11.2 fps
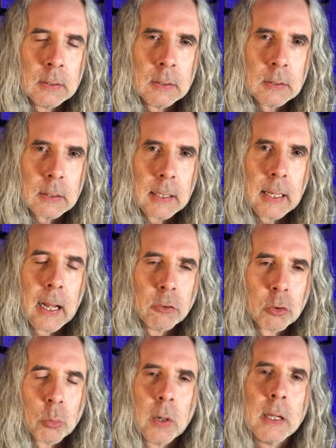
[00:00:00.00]
that God's
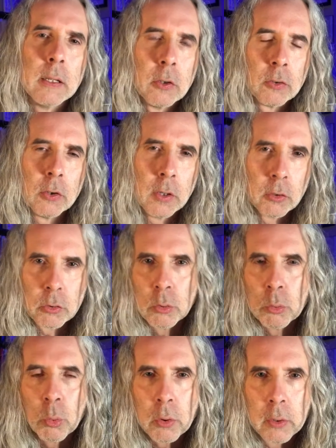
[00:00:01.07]
greatness and his
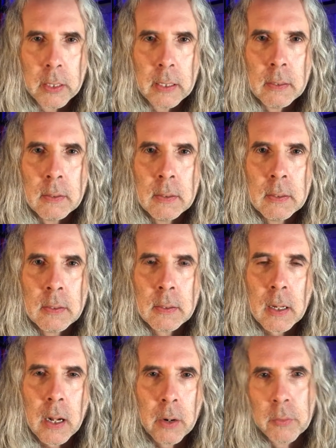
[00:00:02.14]
glory
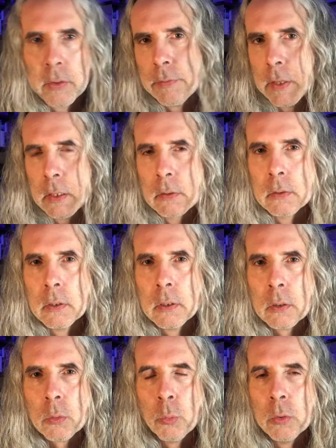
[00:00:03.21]
are revealed
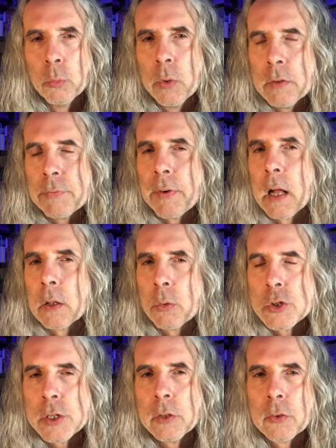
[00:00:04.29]
when we follow
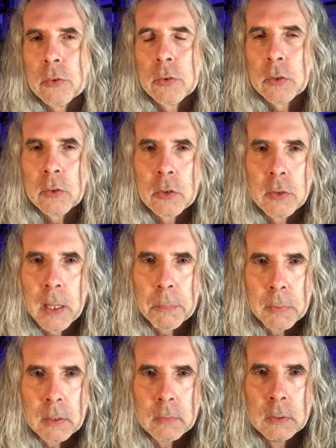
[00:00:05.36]
Jesus'
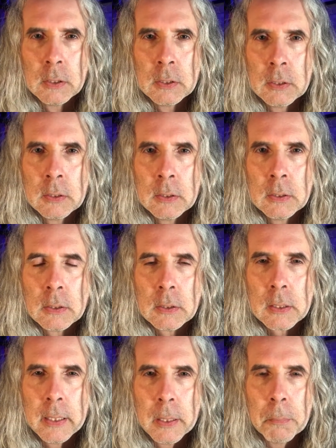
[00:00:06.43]
example and
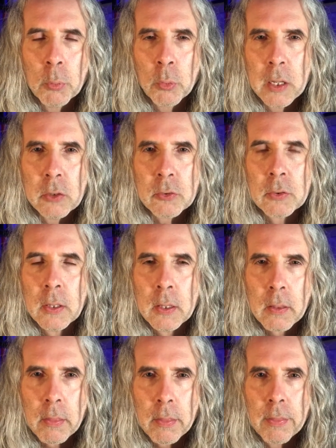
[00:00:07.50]
embrace
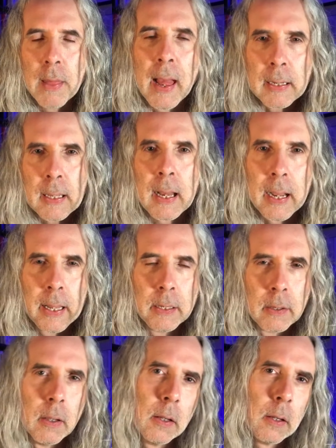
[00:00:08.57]
that kind
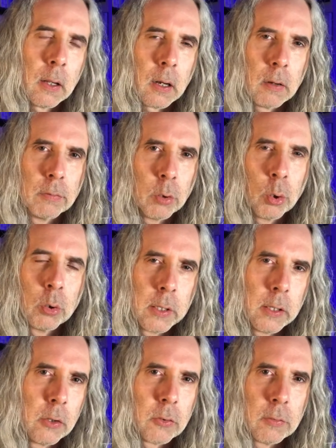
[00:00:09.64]
of
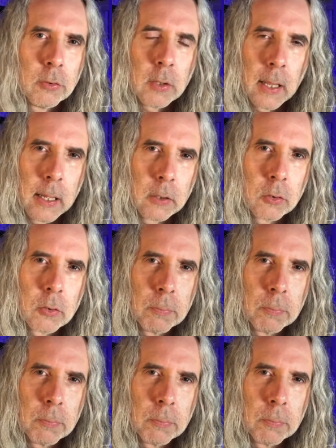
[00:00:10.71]
lowliness of status.